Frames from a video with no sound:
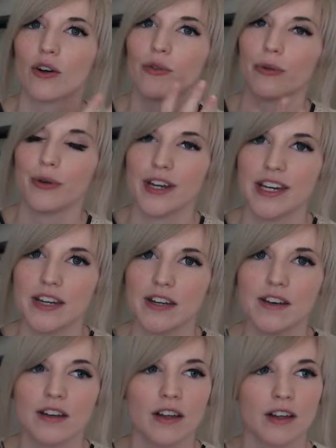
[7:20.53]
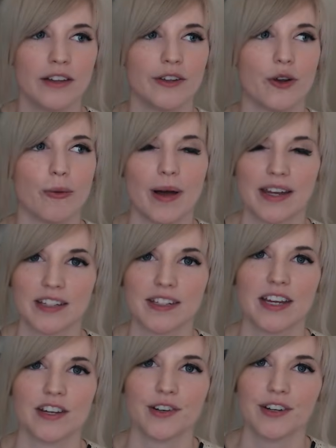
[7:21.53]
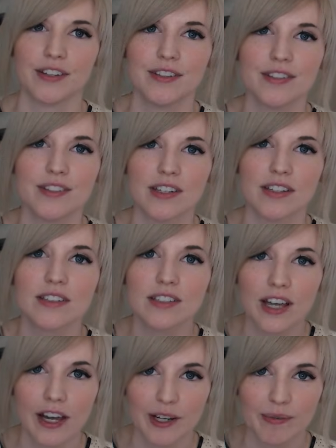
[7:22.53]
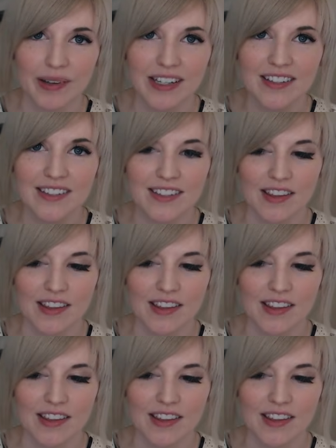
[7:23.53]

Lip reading: read your meditations and assignments,